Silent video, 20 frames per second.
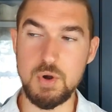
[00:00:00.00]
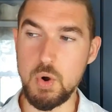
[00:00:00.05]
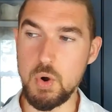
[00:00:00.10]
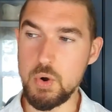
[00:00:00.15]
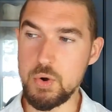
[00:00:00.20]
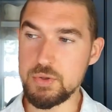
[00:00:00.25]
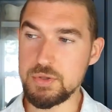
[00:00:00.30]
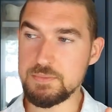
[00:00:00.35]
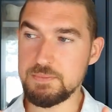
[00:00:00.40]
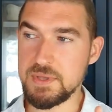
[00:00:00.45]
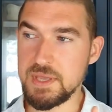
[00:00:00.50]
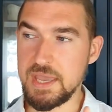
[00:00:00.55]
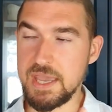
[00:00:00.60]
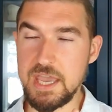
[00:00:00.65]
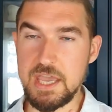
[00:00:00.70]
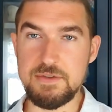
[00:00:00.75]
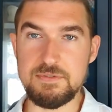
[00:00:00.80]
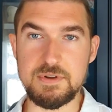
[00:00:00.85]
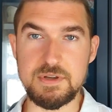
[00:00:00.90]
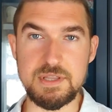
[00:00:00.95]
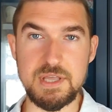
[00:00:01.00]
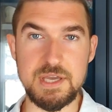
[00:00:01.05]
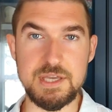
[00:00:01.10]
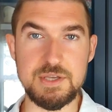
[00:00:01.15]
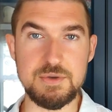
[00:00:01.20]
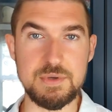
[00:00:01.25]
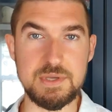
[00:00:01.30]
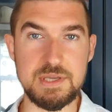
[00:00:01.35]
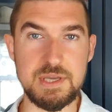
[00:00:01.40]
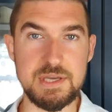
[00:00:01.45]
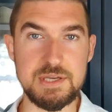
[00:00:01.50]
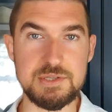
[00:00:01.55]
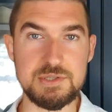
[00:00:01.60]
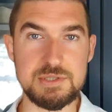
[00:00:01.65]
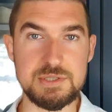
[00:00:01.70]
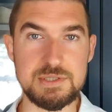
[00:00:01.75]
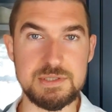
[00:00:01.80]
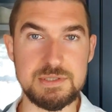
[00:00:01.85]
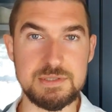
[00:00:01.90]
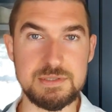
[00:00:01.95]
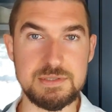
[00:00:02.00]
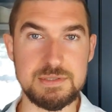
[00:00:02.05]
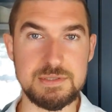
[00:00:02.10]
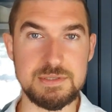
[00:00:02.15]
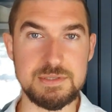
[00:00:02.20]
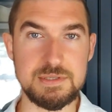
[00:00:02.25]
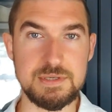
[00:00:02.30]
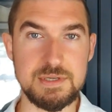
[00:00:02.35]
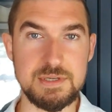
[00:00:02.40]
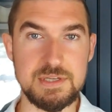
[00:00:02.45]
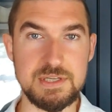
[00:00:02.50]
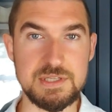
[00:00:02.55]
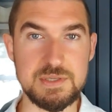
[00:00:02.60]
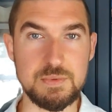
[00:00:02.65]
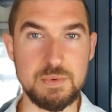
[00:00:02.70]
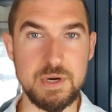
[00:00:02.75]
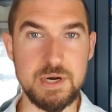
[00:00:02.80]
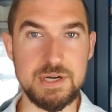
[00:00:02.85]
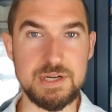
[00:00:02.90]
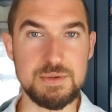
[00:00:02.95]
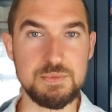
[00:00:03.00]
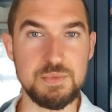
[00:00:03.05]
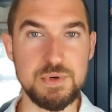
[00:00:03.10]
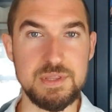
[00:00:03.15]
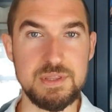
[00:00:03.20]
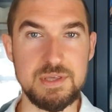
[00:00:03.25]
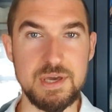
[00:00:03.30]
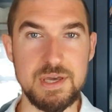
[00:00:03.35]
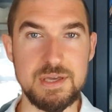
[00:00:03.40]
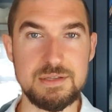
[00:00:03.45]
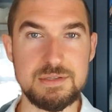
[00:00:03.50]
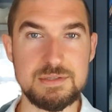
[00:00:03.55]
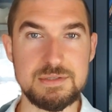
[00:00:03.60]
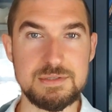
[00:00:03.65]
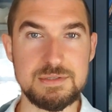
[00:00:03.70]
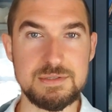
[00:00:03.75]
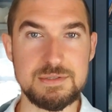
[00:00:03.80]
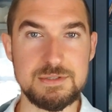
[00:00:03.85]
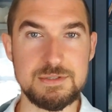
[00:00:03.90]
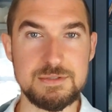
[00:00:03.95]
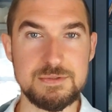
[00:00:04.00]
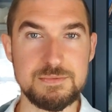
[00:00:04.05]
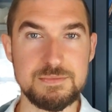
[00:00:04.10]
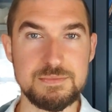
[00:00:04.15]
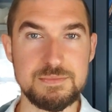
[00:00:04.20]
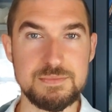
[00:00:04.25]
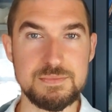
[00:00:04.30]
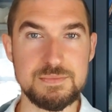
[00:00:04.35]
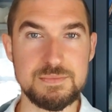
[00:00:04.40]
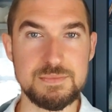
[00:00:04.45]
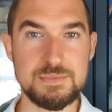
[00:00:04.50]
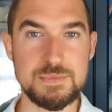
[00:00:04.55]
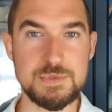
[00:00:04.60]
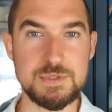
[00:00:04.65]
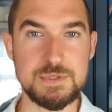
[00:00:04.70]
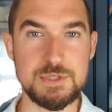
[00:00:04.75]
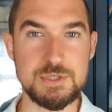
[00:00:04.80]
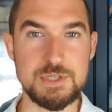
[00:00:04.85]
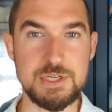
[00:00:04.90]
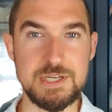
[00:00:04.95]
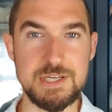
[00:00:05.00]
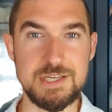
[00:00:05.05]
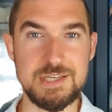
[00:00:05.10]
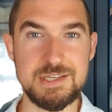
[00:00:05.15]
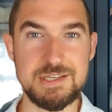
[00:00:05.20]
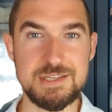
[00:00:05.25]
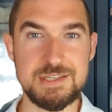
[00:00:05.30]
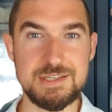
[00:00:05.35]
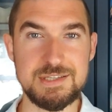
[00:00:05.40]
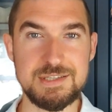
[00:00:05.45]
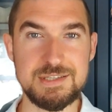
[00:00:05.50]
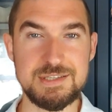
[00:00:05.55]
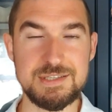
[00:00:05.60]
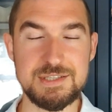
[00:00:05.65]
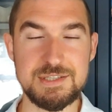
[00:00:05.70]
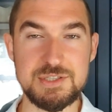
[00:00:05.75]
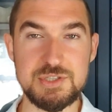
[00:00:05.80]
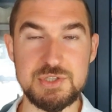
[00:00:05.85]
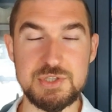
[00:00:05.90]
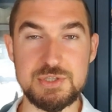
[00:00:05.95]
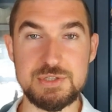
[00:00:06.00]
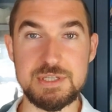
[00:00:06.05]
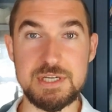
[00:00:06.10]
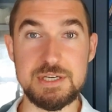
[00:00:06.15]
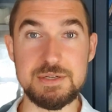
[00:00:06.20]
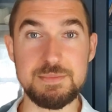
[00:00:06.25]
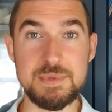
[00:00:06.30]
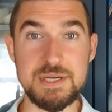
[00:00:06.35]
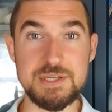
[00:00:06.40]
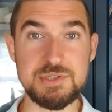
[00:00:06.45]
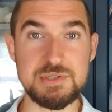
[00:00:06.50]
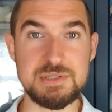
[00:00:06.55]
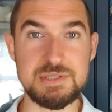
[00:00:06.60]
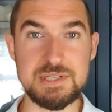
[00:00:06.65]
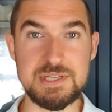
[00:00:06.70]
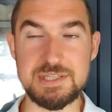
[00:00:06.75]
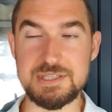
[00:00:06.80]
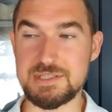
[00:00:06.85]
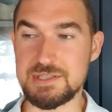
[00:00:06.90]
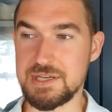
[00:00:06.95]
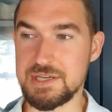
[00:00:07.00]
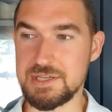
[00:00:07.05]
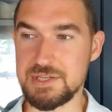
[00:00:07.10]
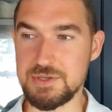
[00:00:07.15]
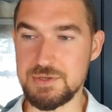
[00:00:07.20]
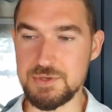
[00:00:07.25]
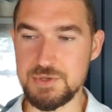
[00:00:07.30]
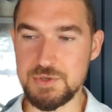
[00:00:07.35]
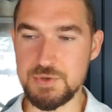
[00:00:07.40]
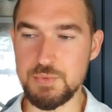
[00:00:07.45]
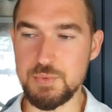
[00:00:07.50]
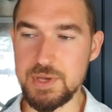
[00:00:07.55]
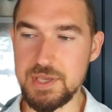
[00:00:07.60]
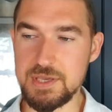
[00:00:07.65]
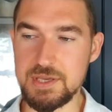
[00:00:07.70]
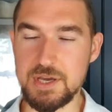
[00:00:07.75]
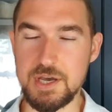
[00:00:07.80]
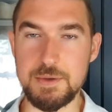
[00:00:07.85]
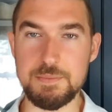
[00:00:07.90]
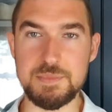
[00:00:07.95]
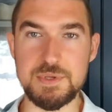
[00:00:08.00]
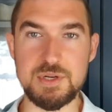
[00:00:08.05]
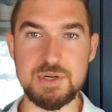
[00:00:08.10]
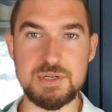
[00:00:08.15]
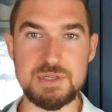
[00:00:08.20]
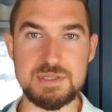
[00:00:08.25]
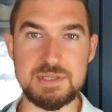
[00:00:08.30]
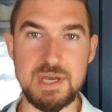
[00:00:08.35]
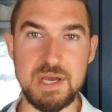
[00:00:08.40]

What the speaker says: All the behavior that you engage in gets wired in with that. Okay, so now imagine this: like you wake up, you're